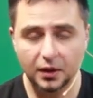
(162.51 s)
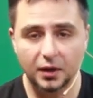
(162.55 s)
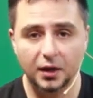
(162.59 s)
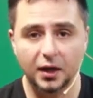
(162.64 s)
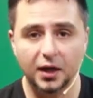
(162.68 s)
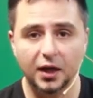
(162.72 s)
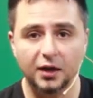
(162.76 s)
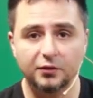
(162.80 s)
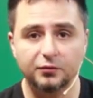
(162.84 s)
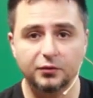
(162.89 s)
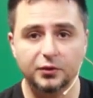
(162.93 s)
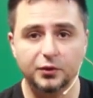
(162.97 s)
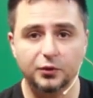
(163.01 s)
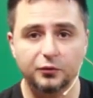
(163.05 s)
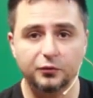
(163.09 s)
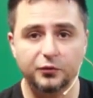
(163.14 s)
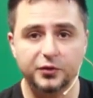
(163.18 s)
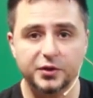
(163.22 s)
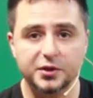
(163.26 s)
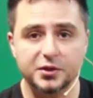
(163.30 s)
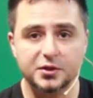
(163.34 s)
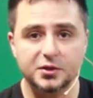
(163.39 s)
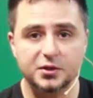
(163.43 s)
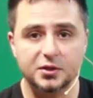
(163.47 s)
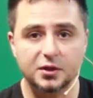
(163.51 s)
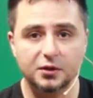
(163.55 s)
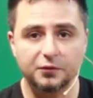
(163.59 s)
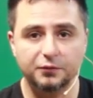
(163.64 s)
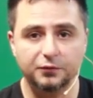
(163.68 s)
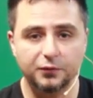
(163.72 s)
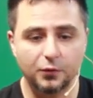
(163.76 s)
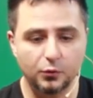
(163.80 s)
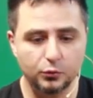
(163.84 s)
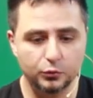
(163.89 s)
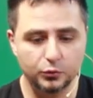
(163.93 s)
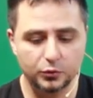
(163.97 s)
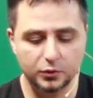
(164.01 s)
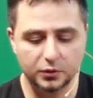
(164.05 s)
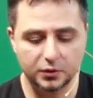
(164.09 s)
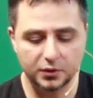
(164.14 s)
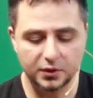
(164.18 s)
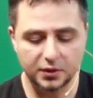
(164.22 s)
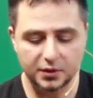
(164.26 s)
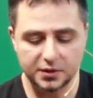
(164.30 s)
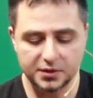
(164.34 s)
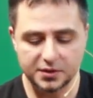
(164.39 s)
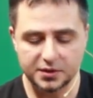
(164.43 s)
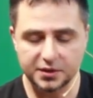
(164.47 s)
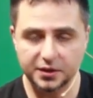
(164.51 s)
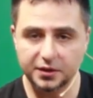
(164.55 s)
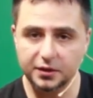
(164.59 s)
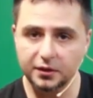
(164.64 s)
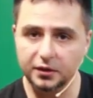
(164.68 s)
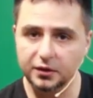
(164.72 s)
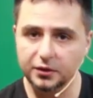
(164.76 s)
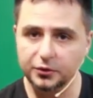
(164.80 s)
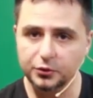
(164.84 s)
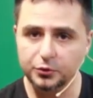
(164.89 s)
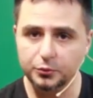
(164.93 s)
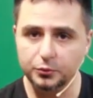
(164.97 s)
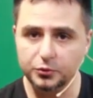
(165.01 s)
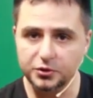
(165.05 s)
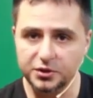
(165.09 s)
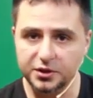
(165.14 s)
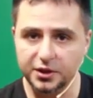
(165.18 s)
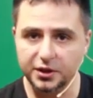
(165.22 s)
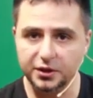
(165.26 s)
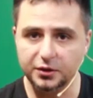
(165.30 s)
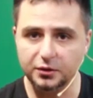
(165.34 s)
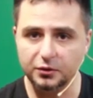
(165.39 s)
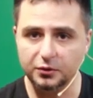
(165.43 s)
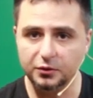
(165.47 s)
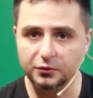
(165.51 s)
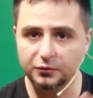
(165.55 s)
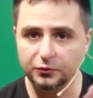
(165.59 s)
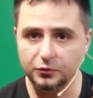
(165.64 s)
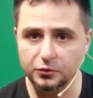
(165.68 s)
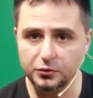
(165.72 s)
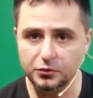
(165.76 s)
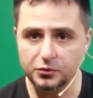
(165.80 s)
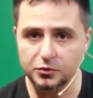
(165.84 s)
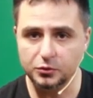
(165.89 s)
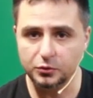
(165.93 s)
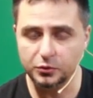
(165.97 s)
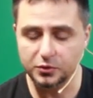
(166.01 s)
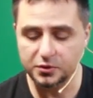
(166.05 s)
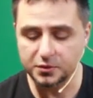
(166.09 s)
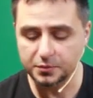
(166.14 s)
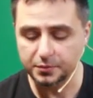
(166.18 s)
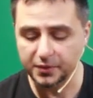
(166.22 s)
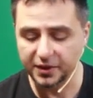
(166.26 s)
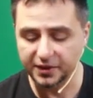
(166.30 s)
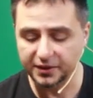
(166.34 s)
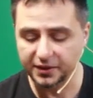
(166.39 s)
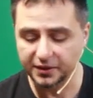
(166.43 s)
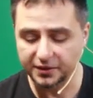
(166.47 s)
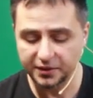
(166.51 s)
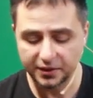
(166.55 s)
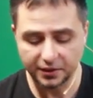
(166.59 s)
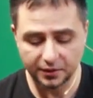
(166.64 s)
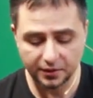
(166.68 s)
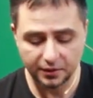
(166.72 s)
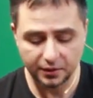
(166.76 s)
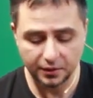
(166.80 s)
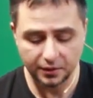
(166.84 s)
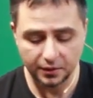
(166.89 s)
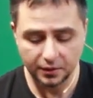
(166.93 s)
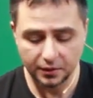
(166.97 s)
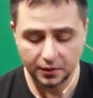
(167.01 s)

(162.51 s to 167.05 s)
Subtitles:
I have one of these phone sticker. You stick it on the phone so it's magnetic.